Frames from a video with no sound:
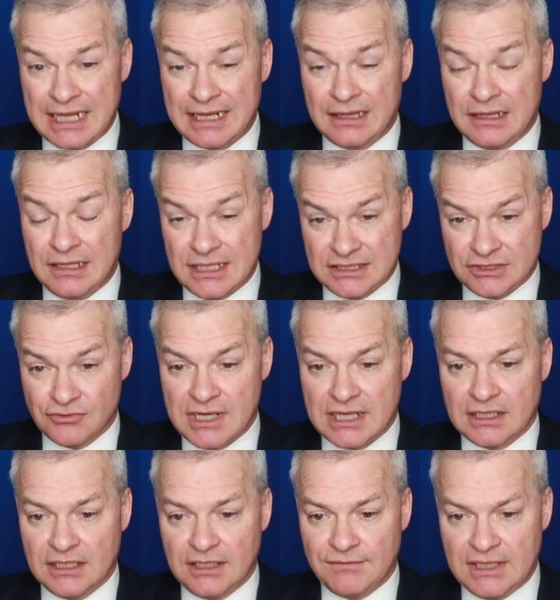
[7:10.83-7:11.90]
and this
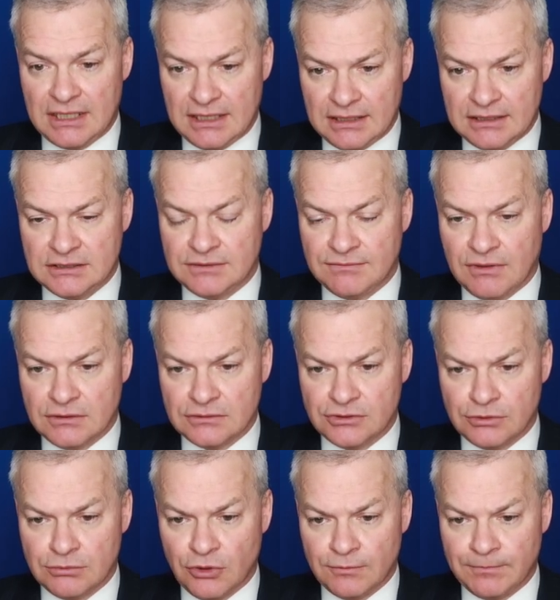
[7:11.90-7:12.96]
rack leave is
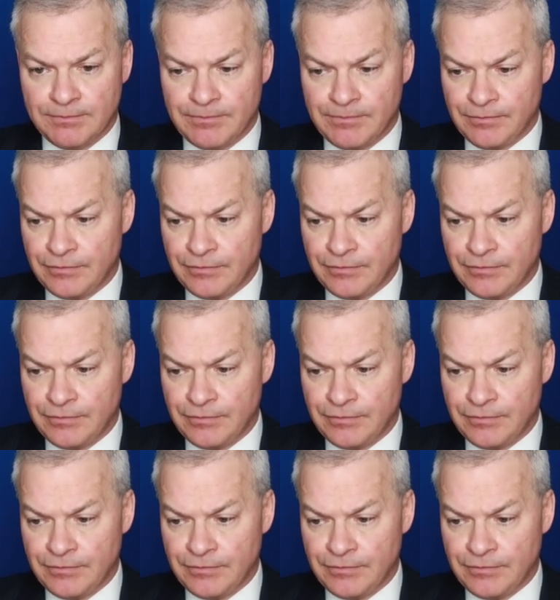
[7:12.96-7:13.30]
vulnerable.